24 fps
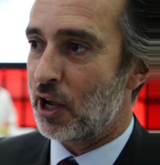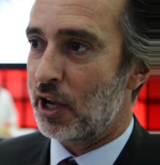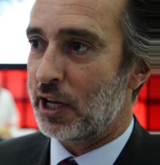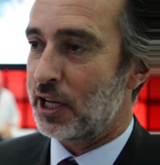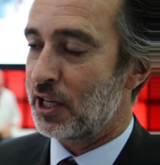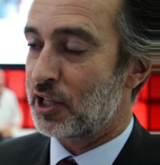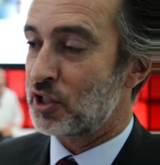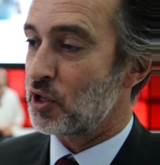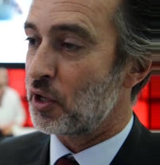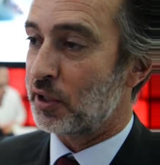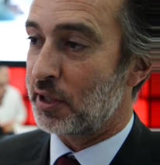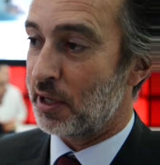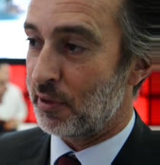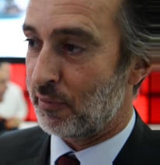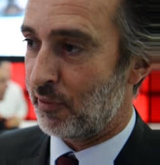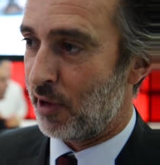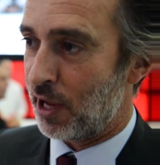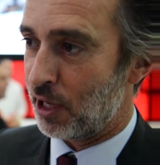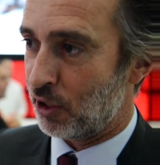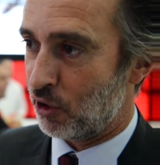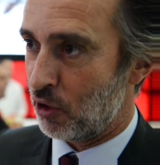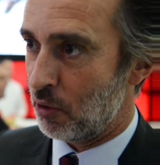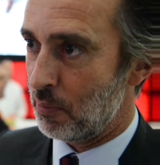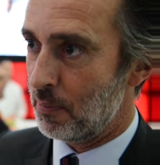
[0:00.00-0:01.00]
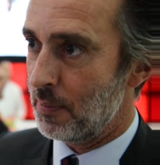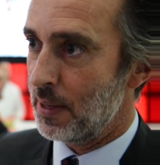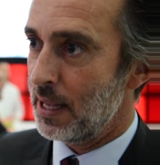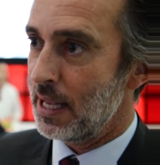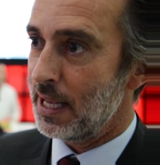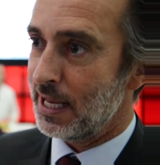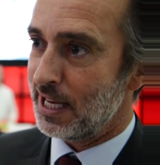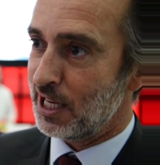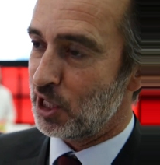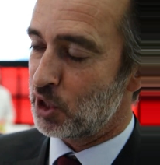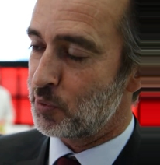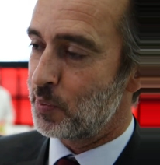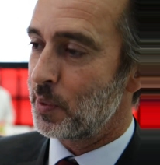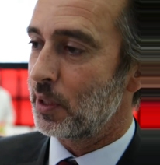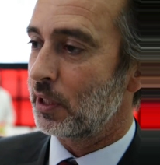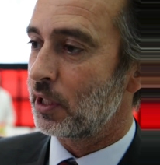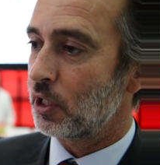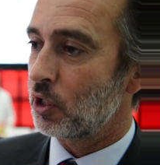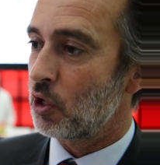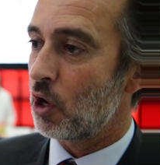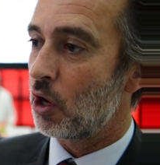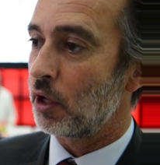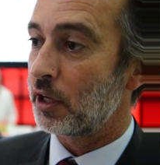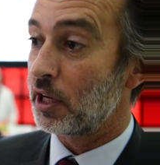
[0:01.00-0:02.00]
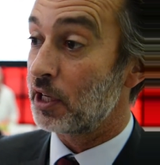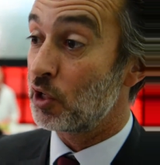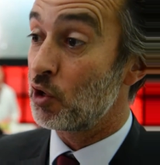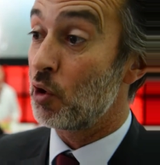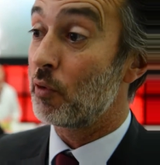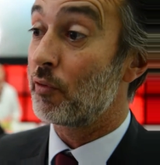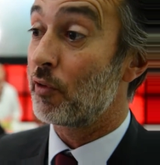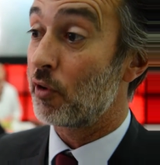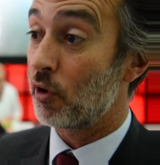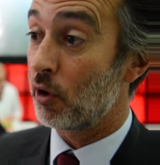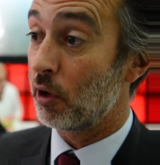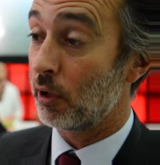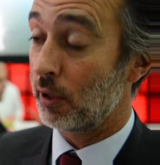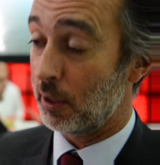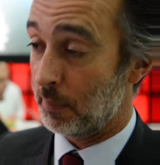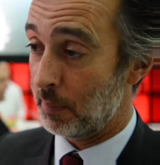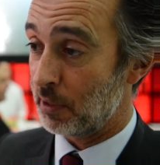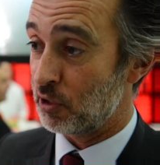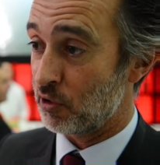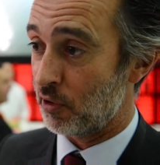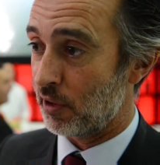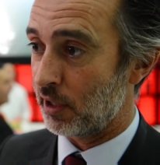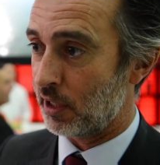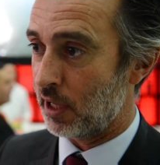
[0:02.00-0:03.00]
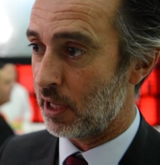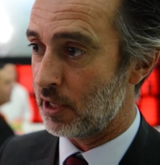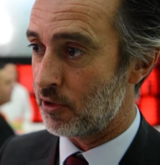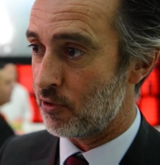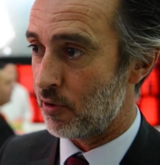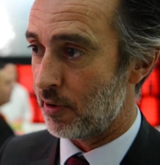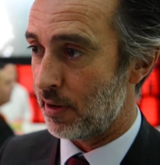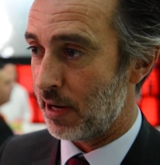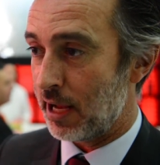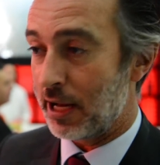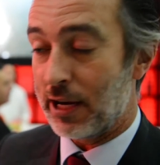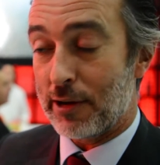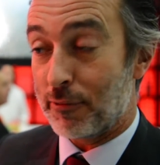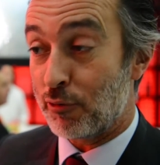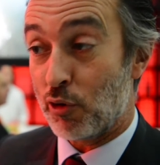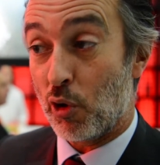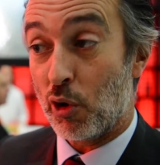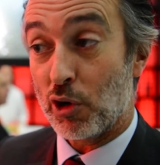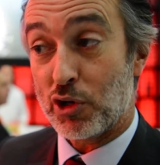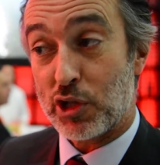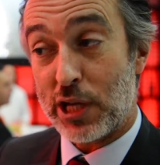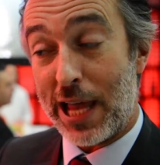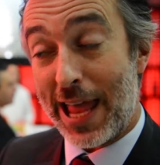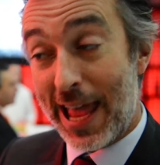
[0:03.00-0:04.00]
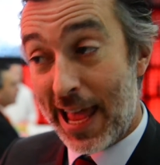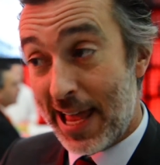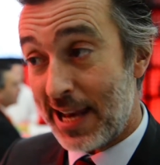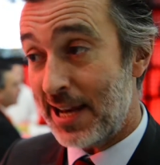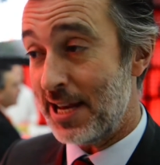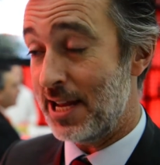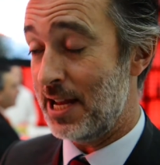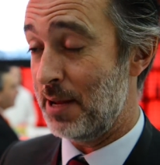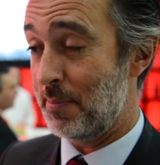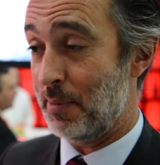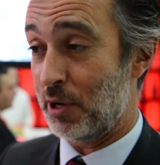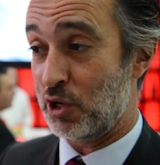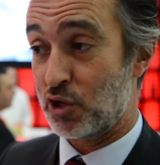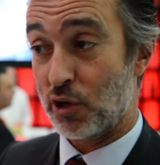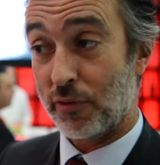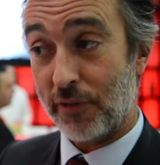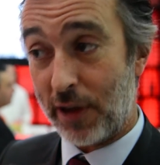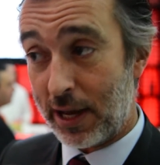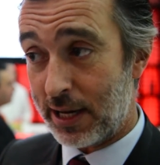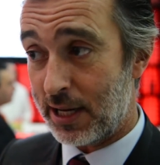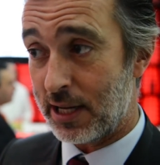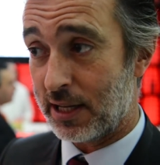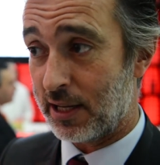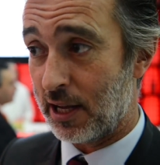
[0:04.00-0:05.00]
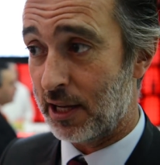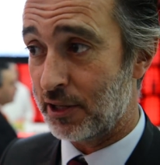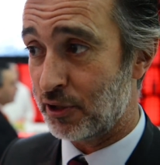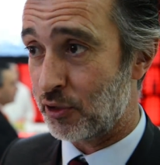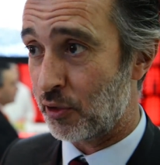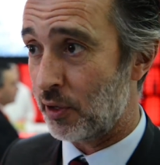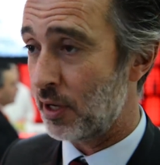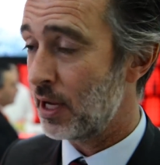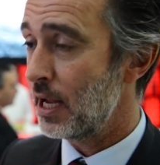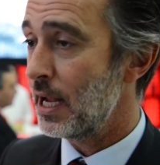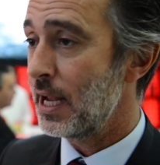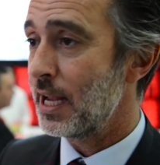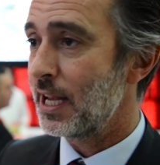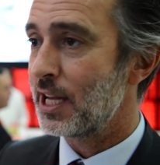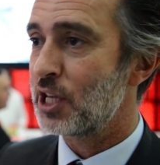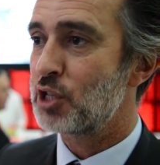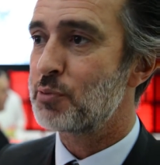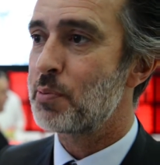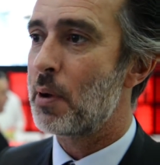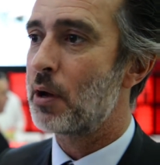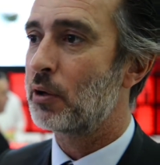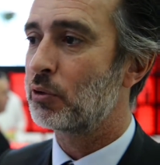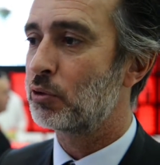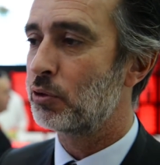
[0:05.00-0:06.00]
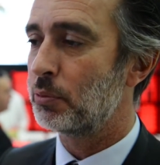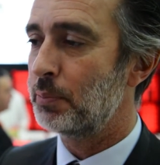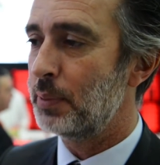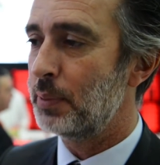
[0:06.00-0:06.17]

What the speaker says: he's not in a vacuum, he's building on the overall image of the country. And of course, any image of any country is bound to